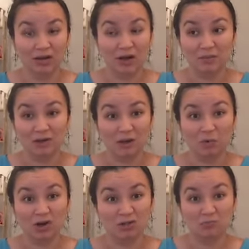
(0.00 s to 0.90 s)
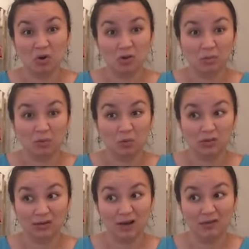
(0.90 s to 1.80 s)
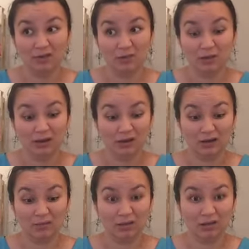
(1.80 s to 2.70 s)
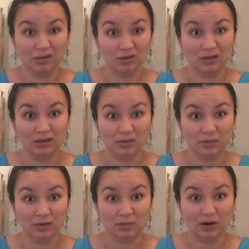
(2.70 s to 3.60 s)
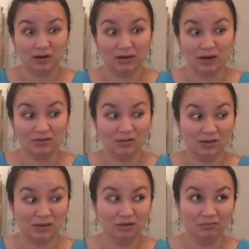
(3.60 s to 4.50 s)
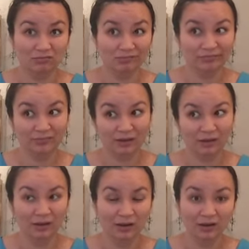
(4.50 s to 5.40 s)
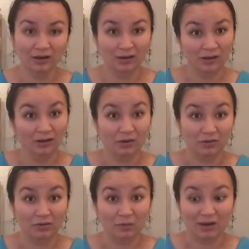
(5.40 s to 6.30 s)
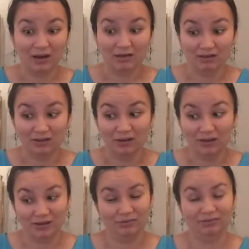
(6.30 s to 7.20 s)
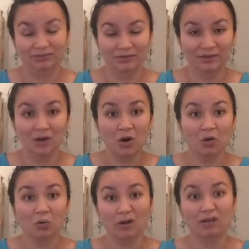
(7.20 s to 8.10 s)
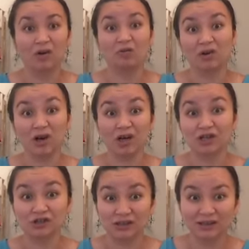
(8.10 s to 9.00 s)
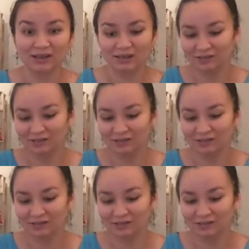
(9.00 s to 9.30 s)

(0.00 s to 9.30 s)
I mean, I watch multiple ones every week, and I'm like 36 weeks pregnant now, so you do the math. Like, well over 100.